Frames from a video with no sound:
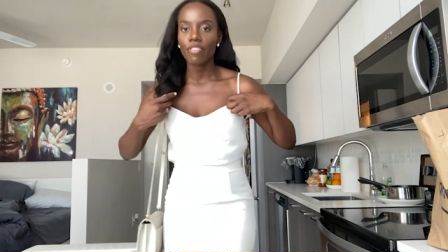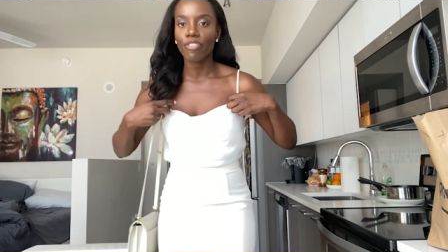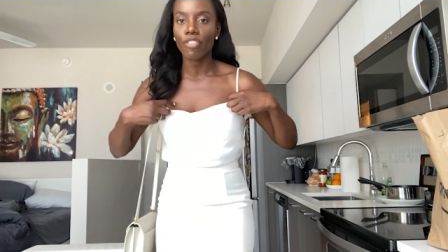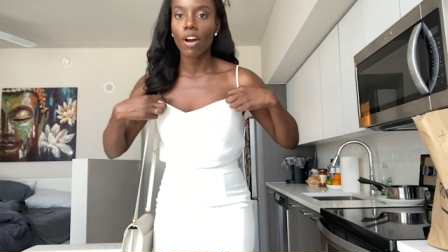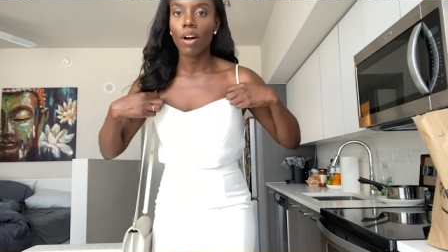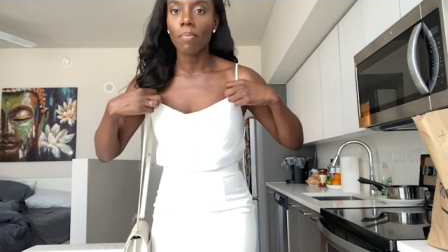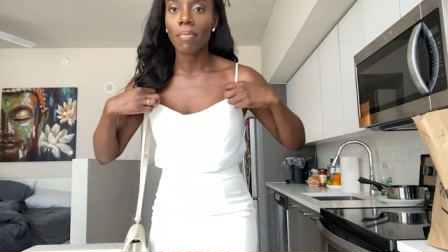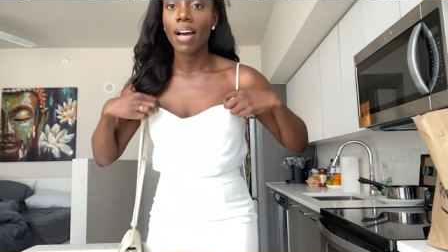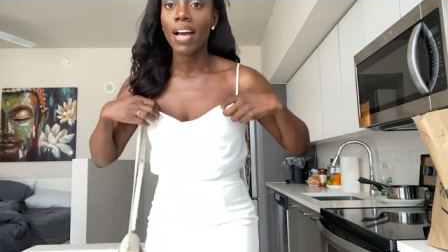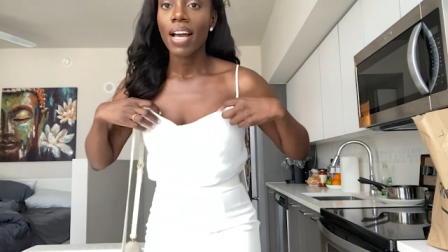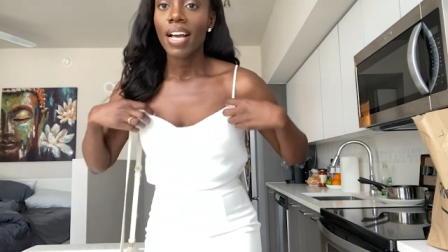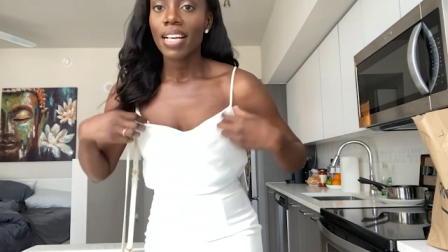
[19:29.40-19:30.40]
from
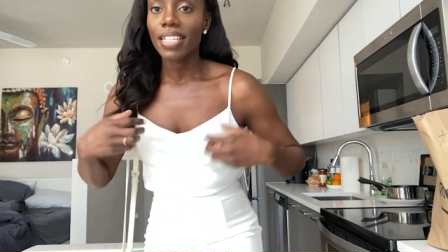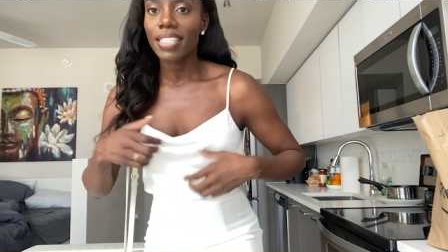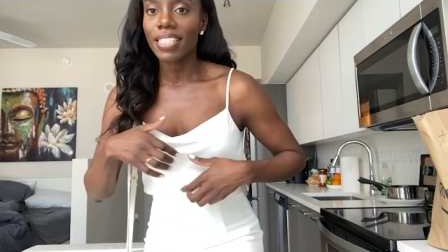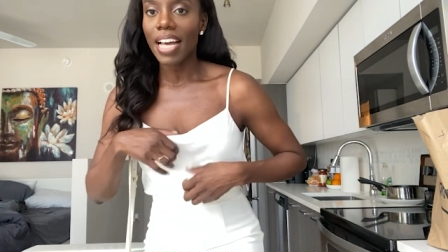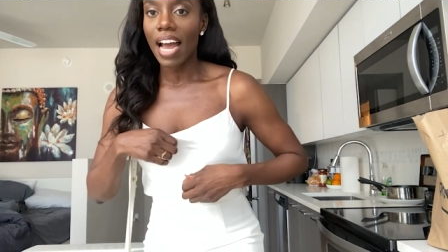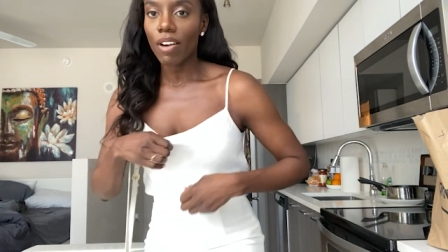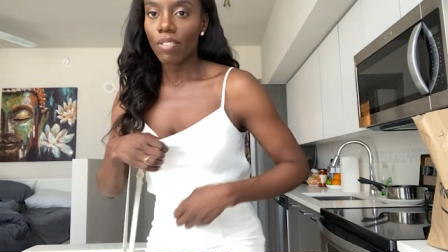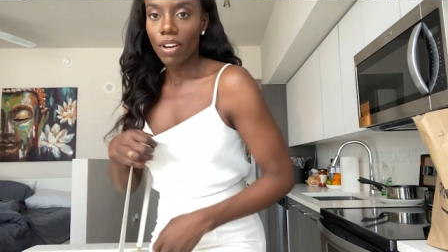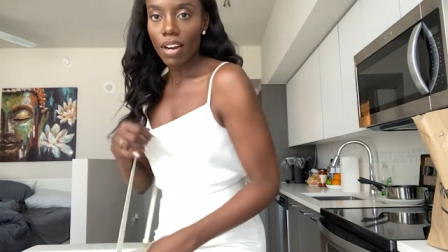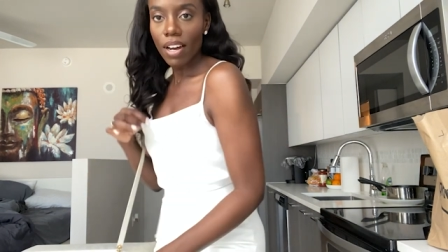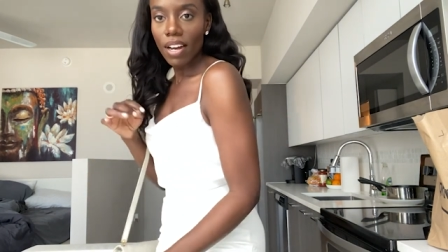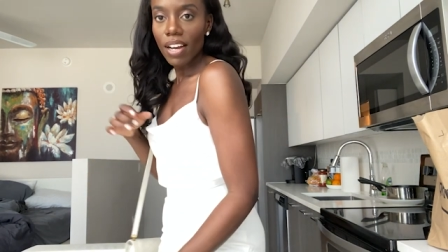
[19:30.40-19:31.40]

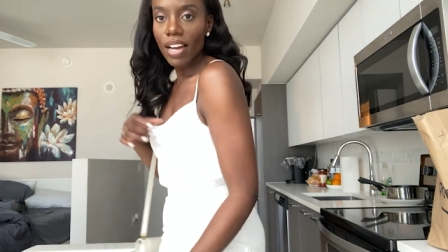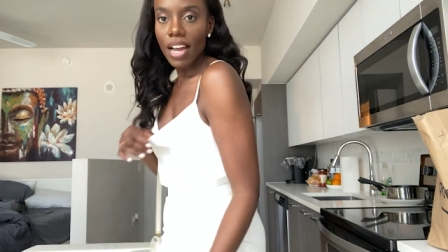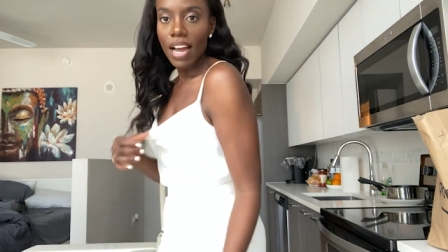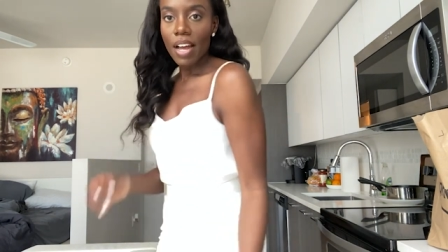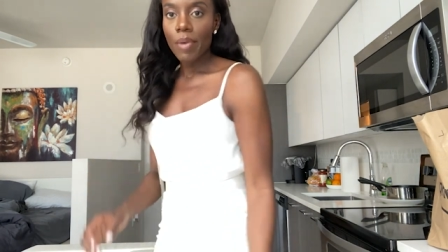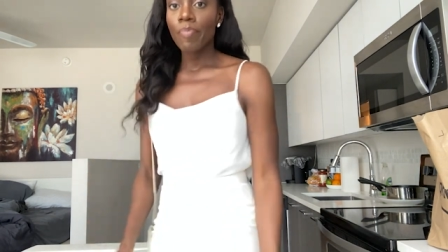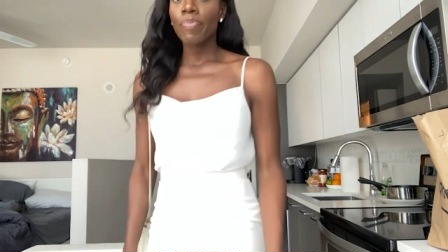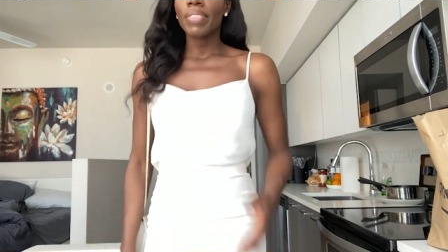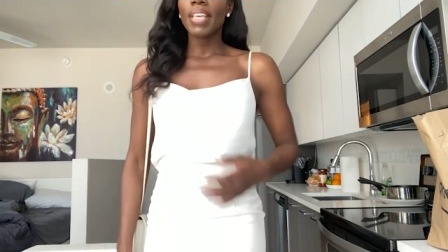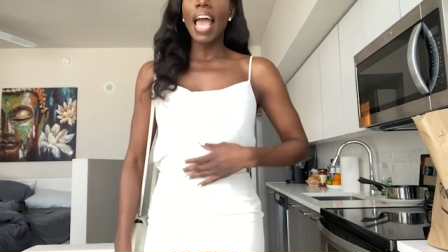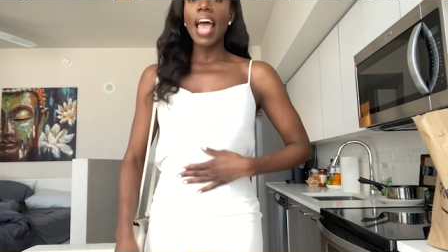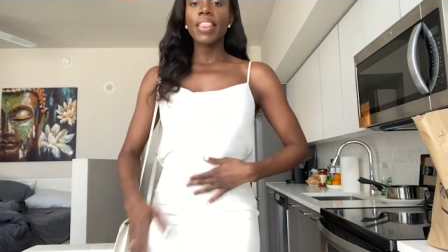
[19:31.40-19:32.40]
Zara.
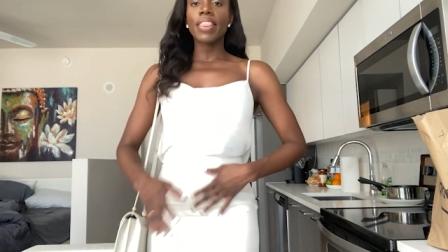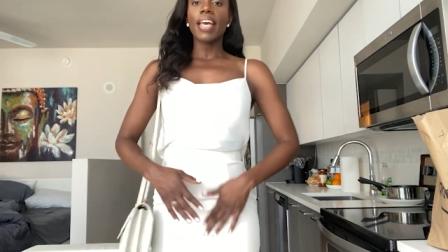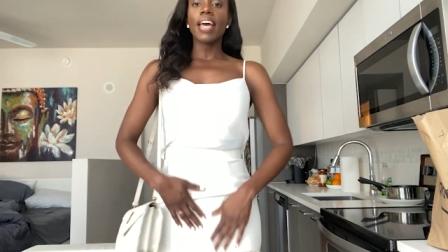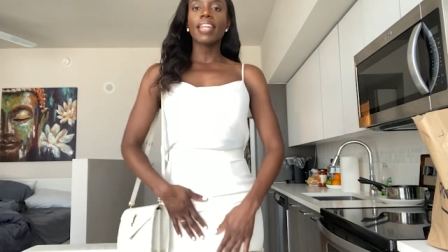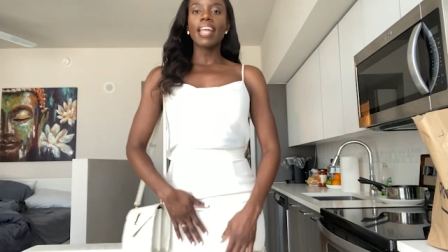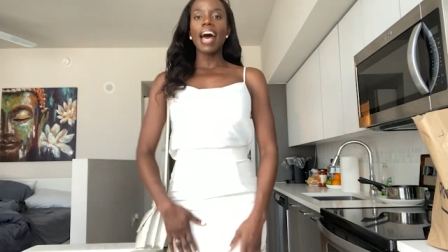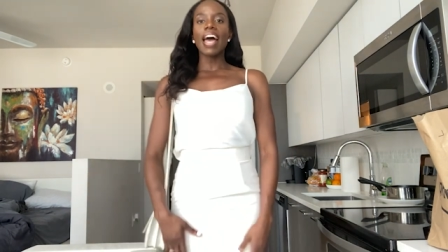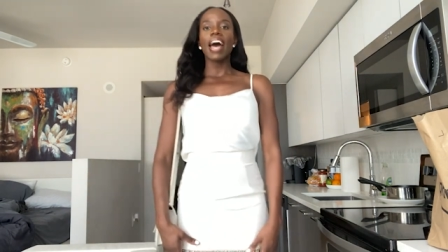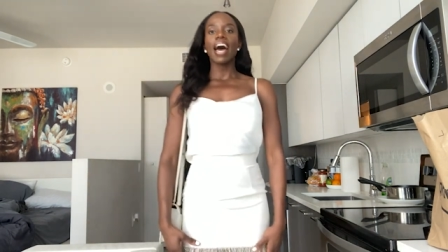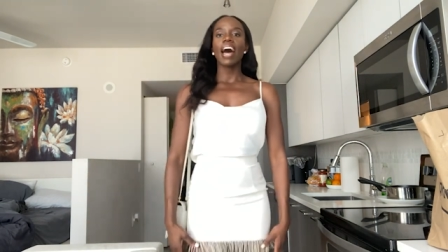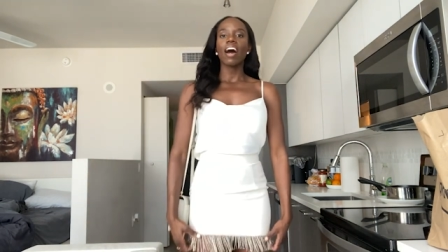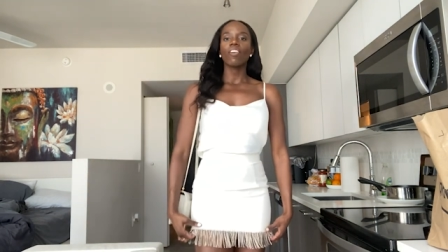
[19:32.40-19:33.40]
And then I
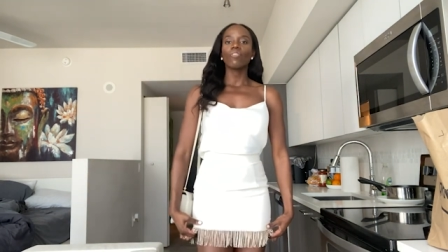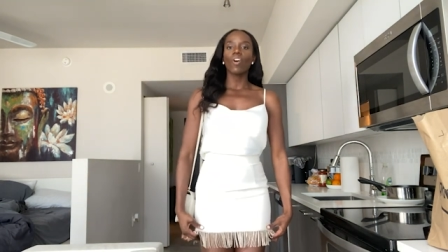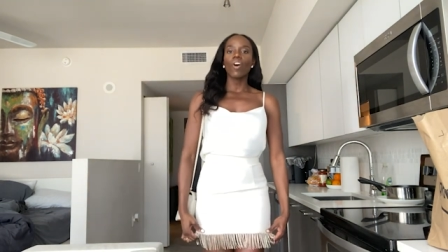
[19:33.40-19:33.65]
have